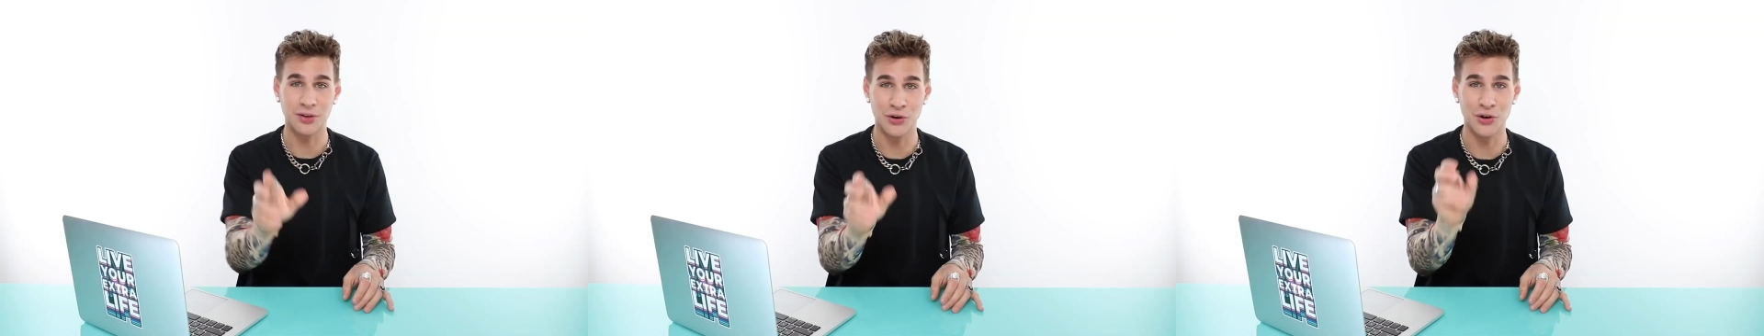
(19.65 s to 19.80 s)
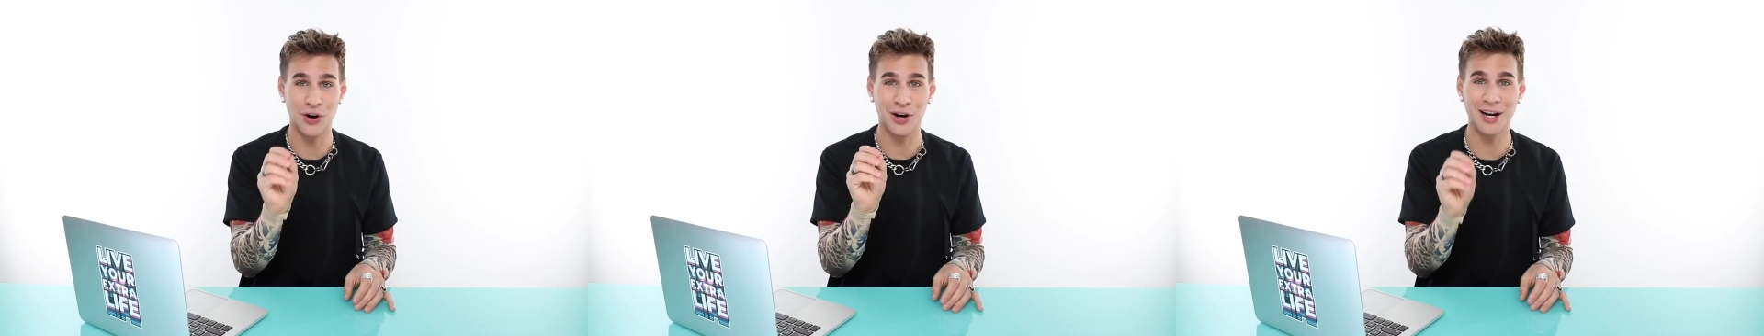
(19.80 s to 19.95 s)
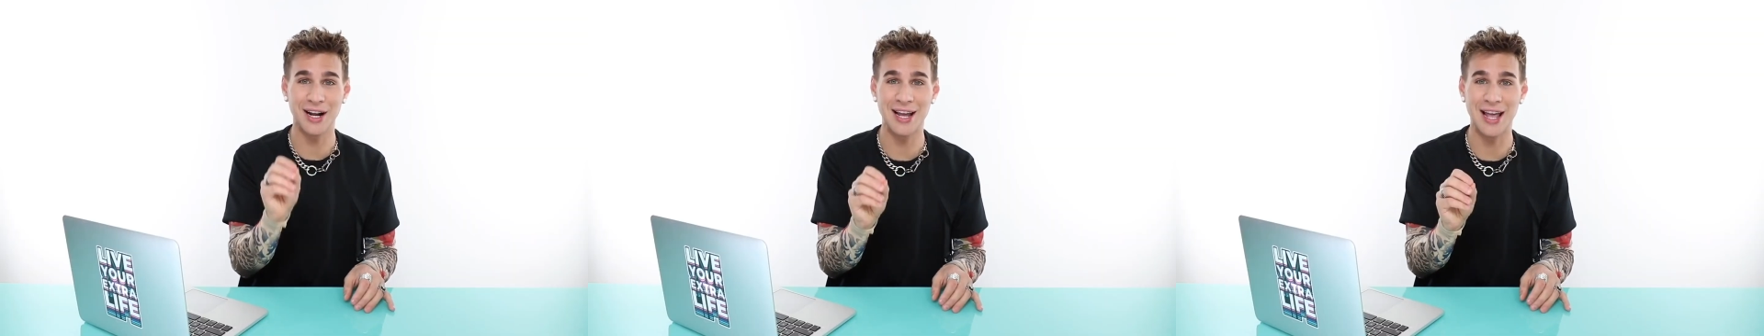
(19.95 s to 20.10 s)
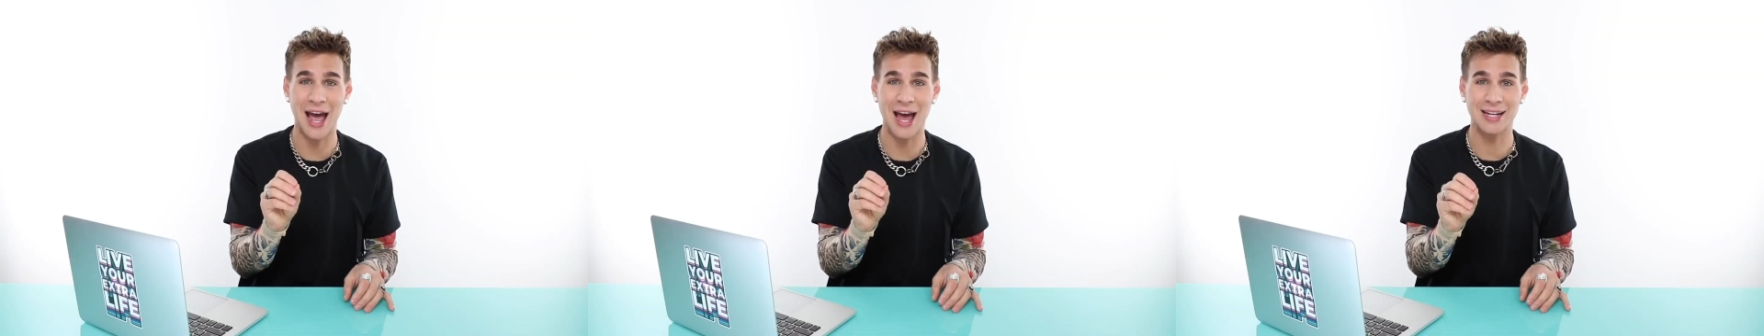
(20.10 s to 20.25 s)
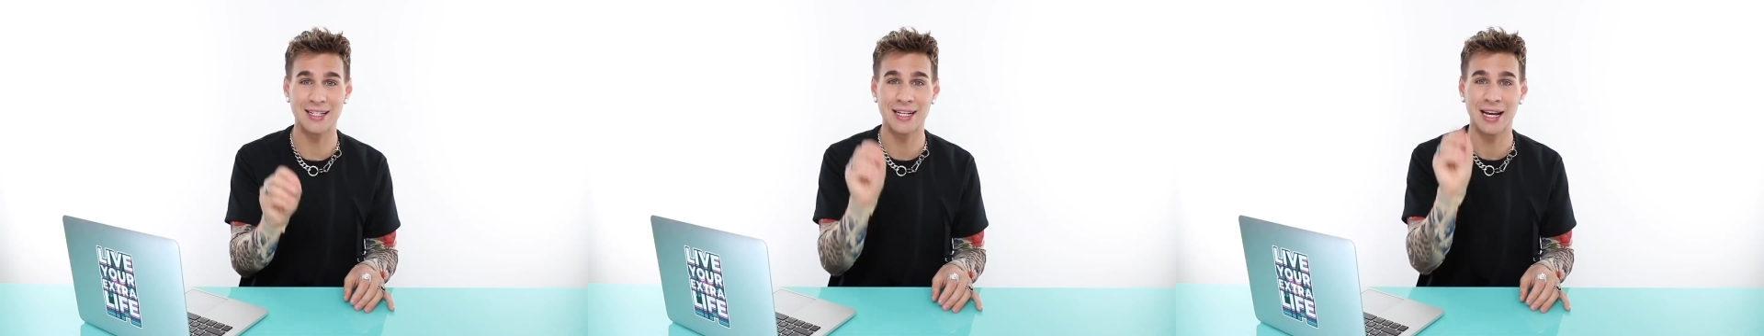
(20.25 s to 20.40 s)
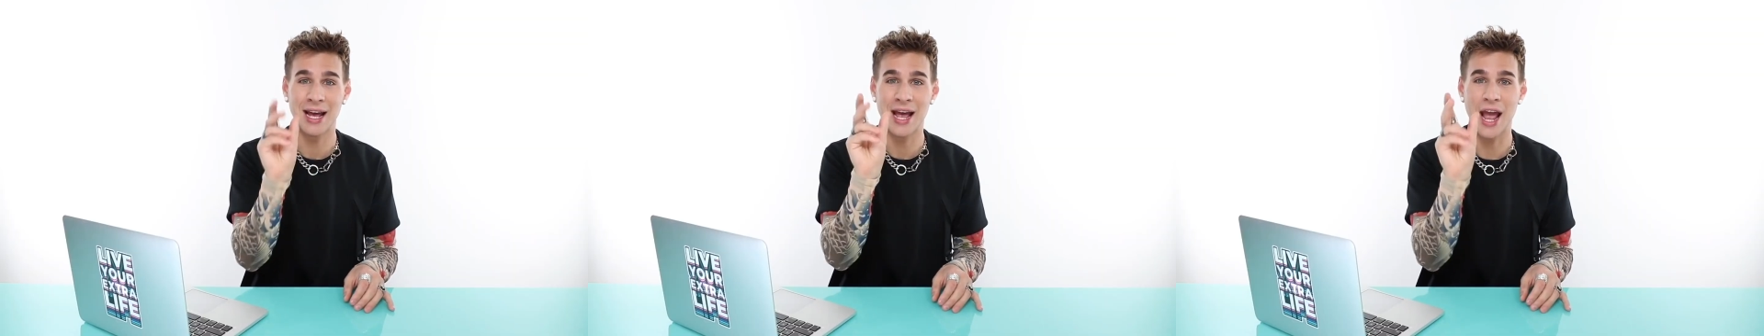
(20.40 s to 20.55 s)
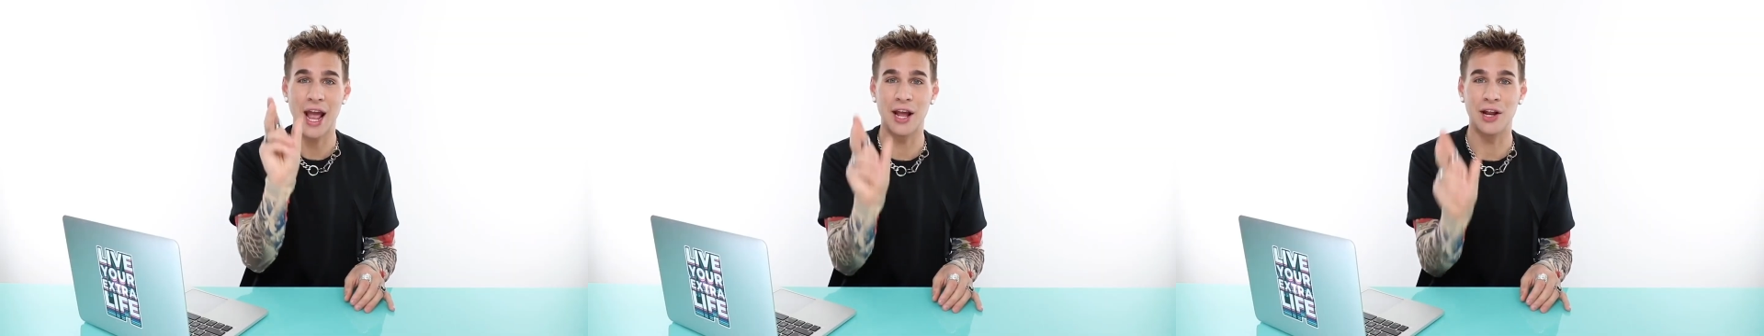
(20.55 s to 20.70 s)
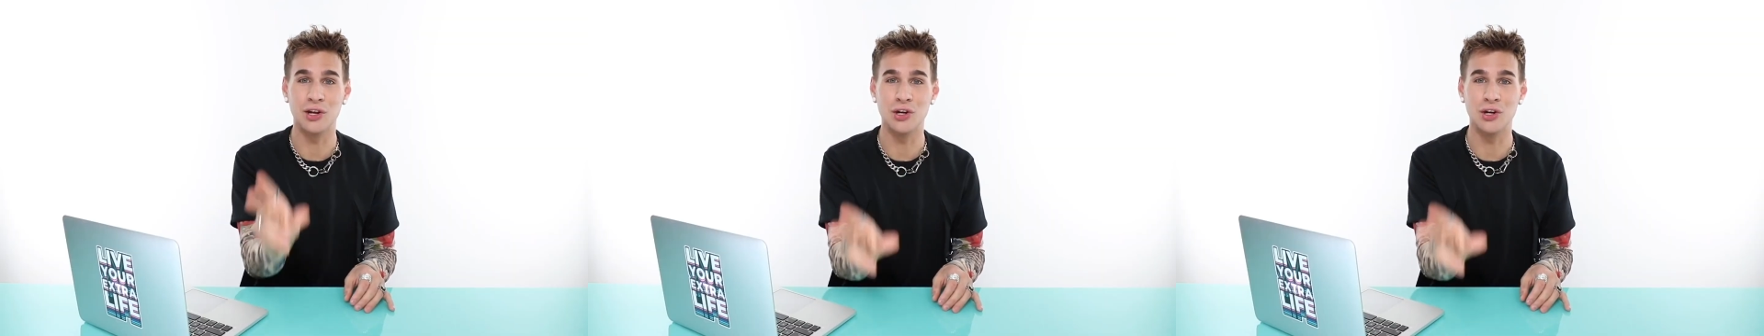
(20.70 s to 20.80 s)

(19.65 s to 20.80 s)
you're gonna get a